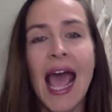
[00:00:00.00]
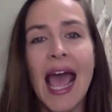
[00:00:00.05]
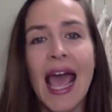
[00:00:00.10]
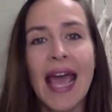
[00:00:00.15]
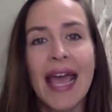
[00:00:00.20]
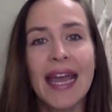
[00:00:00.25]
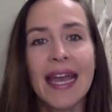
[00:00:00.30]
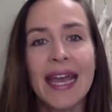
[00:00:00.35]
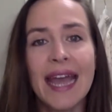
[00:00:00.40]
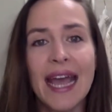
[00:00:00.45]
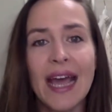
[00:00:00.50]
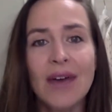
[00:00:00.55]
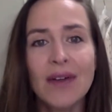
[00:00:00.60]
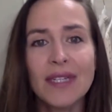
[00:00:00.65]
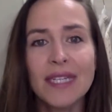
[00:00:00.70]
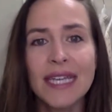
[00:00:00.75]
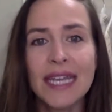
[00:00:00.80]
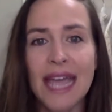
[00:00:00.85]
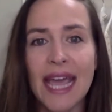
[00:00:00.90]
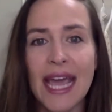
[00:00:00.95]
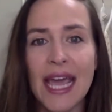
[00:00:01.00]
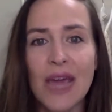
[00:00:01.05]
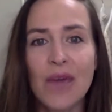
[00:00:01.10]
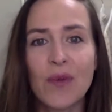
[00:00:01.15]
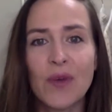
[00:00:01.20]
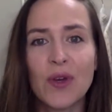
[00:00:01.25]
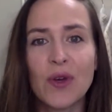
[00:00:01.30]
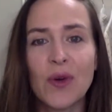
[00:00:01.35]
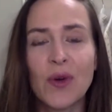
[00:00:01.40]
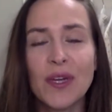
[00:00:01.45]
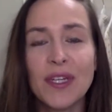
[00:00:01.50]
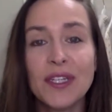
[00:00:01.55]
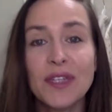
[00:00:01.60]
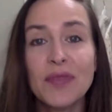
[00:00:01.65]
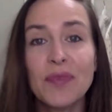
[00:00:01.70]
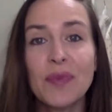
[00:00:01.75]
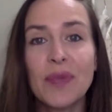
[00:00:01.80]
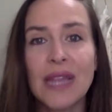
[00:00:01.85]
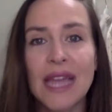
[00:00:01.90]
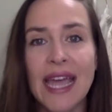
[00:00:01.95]
And now today we're going to
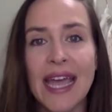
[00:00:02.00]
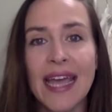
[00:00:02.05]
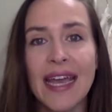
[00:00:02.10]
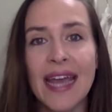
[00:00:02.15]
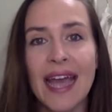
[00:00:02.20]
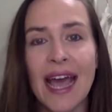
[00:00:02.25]
plan